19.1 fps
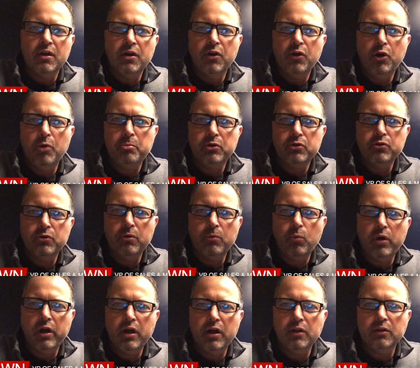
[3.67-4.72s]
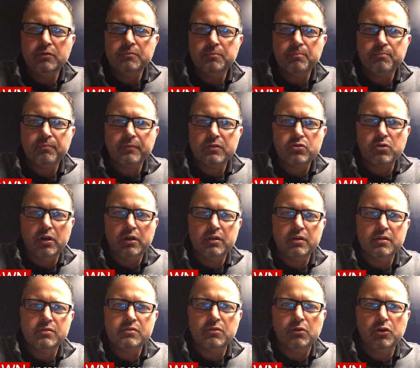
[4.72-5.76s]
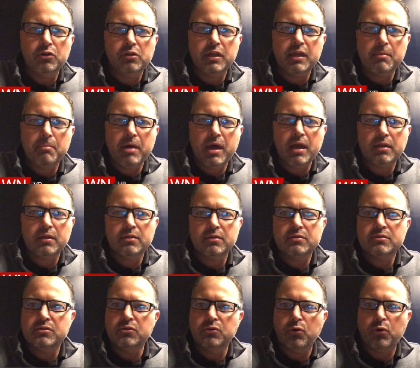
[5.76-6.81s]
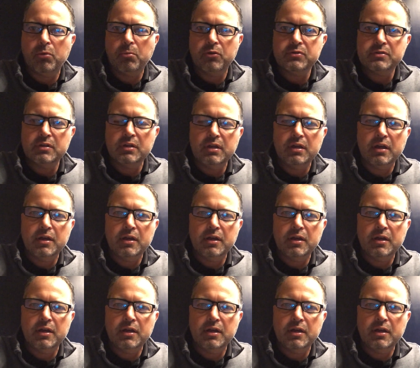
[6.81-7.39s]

Hope you're doing well. I'm trying to slowly get back to normalcy.